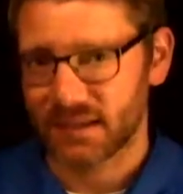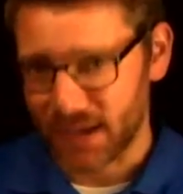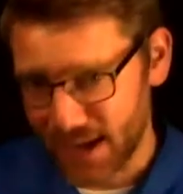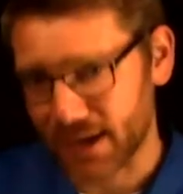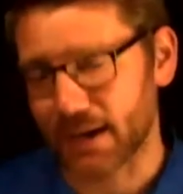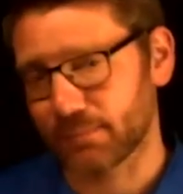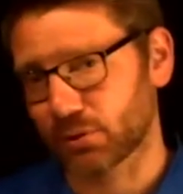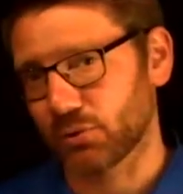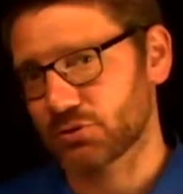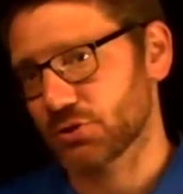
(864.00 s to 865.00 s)
and I'm
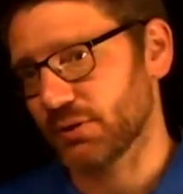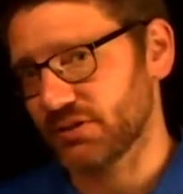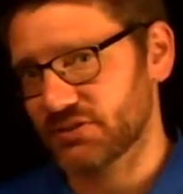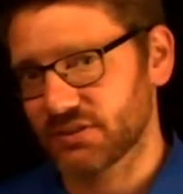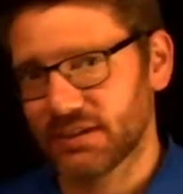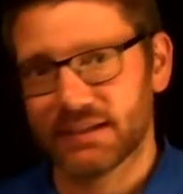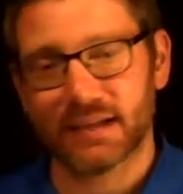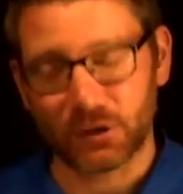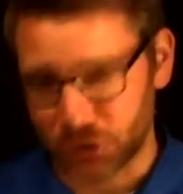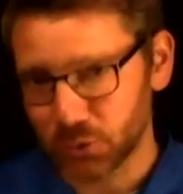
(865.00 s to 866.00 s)
pro-choice.
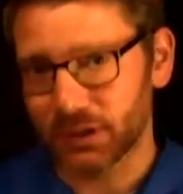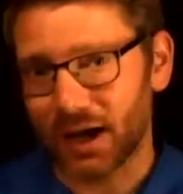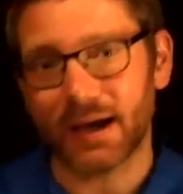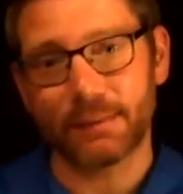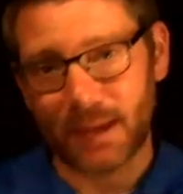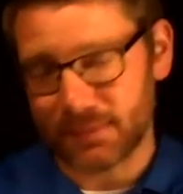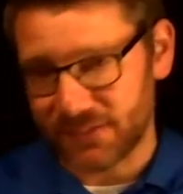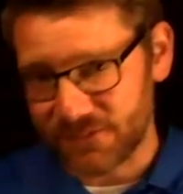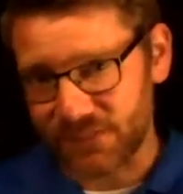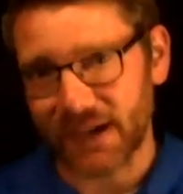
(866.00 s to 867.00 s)
Now, you and I may be
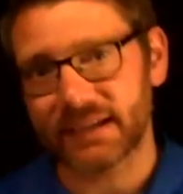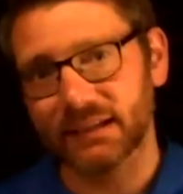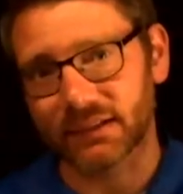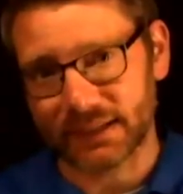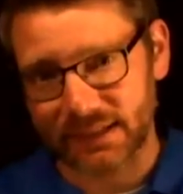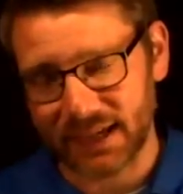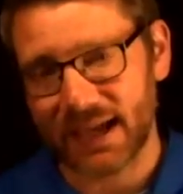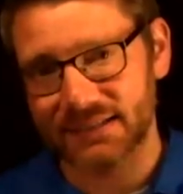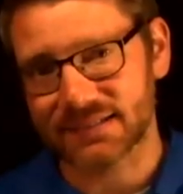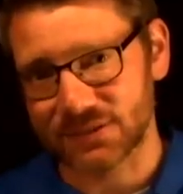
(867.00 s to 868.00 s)
fighting like
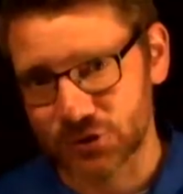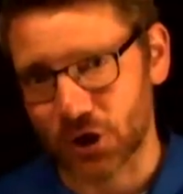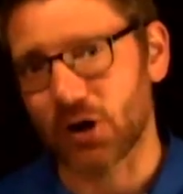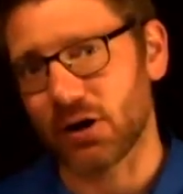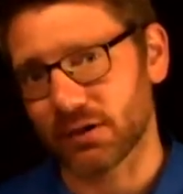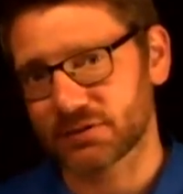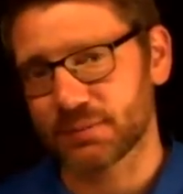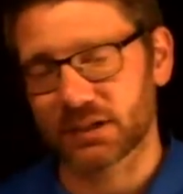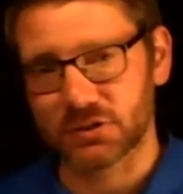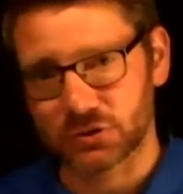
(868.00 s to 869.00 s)
cats and dogs
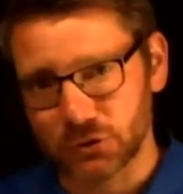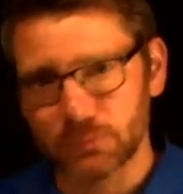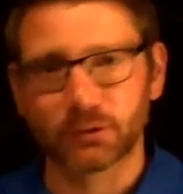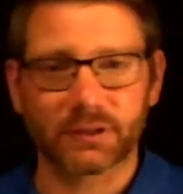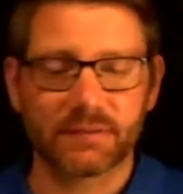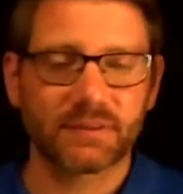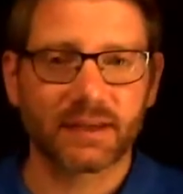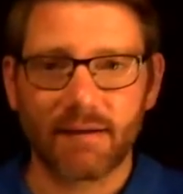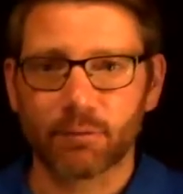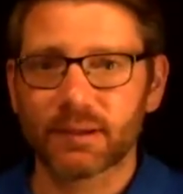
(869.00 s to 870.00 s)
because you believe the
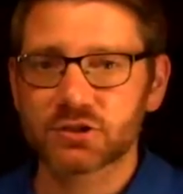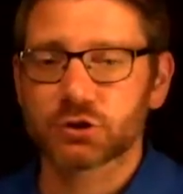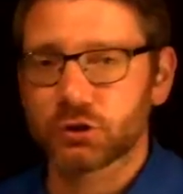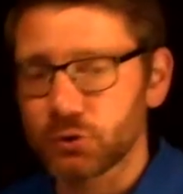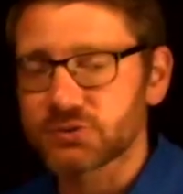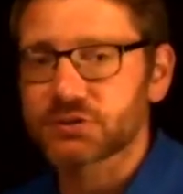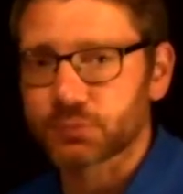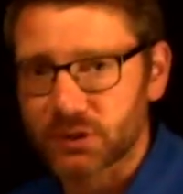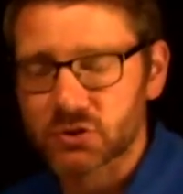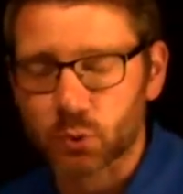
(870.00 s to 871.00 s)
government should use its
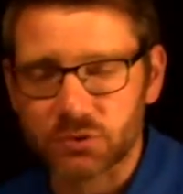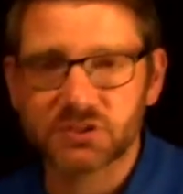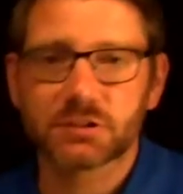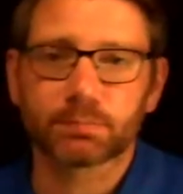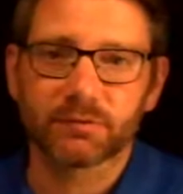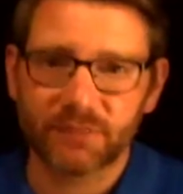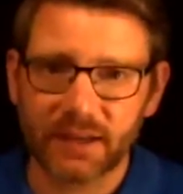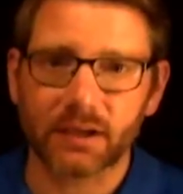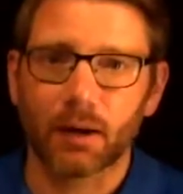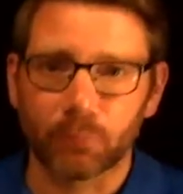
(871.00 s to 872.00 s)
resources to
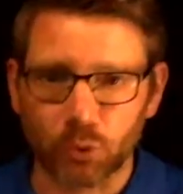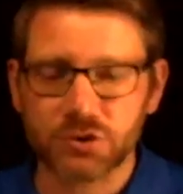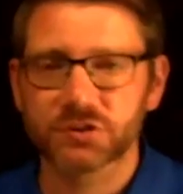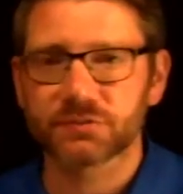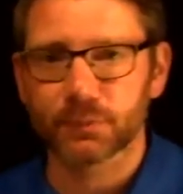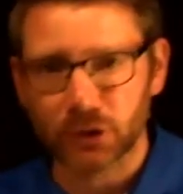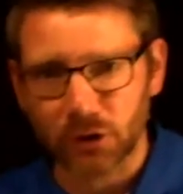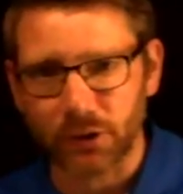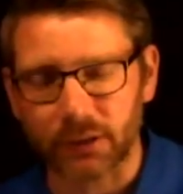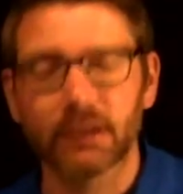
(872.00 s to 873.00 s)
prevent abortions from
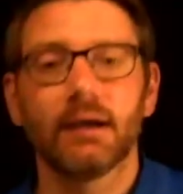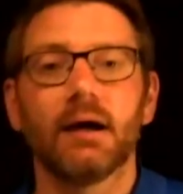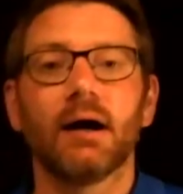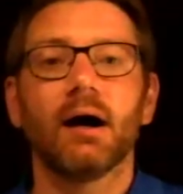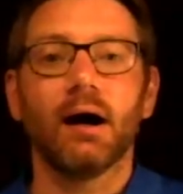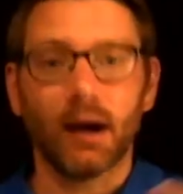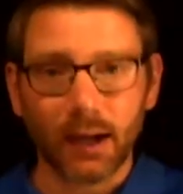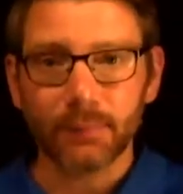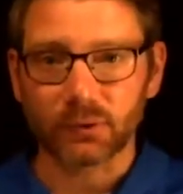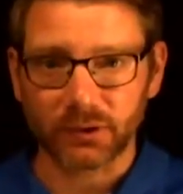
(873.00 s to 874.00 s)
occurring.
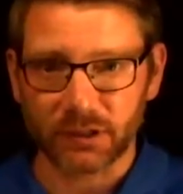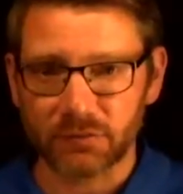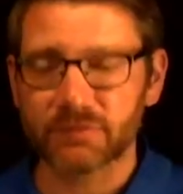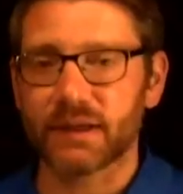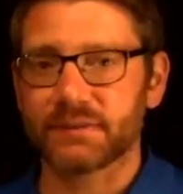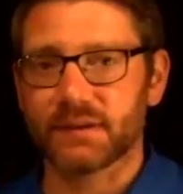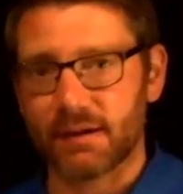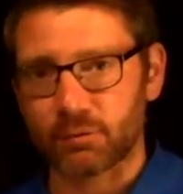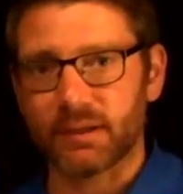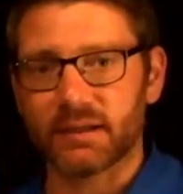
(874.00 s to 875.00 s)
I believe that the
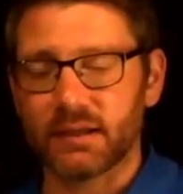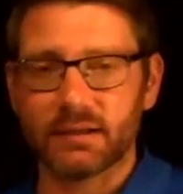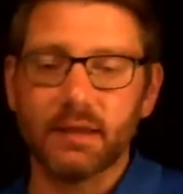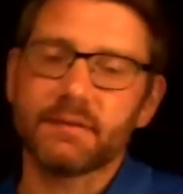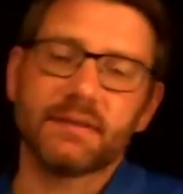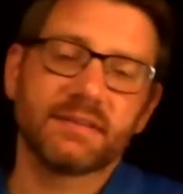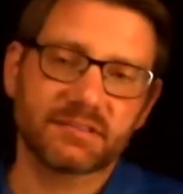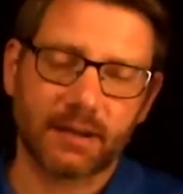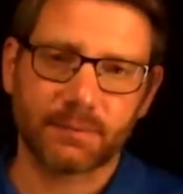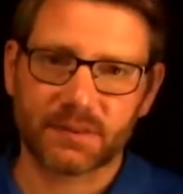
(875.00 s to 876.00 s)
government, and in this
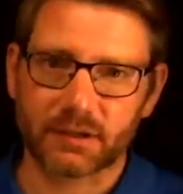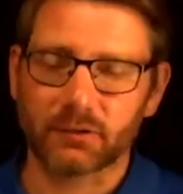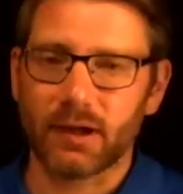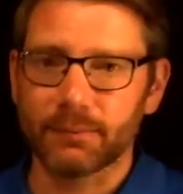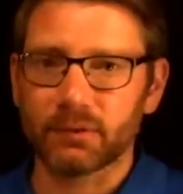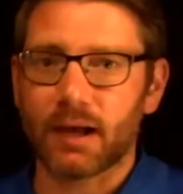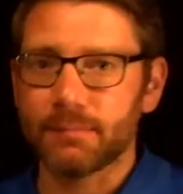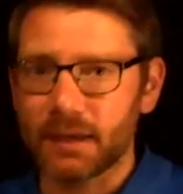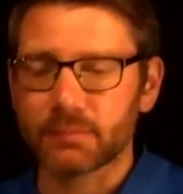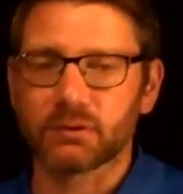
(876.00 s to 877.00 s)
hypothetical, I
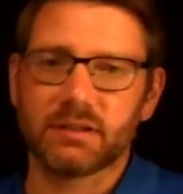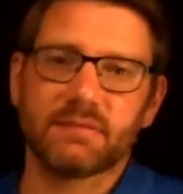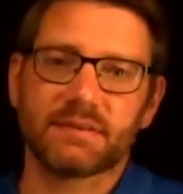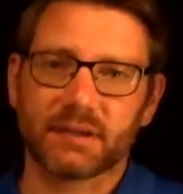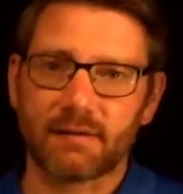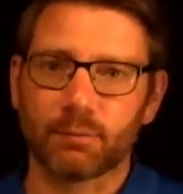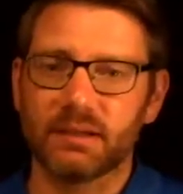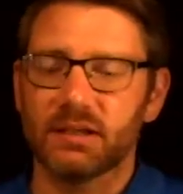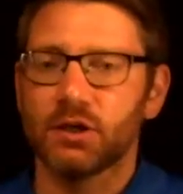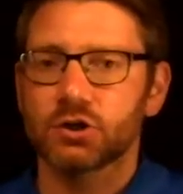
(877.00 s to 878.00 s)
may believe that the
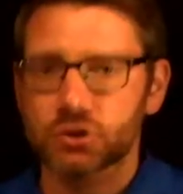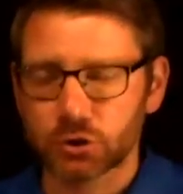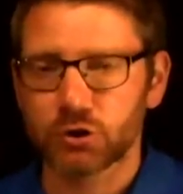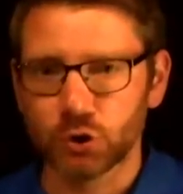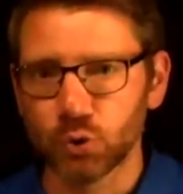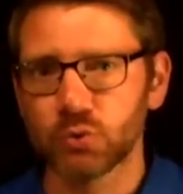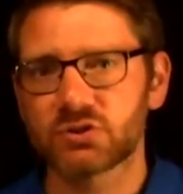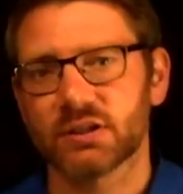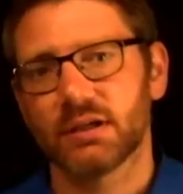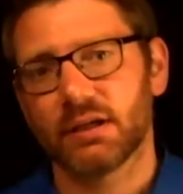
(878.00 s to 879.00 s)
government should
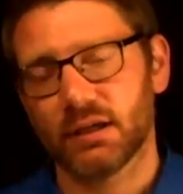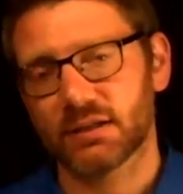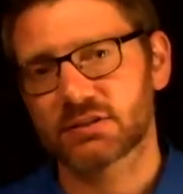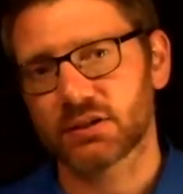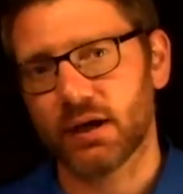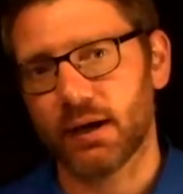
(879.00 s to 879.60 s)
use its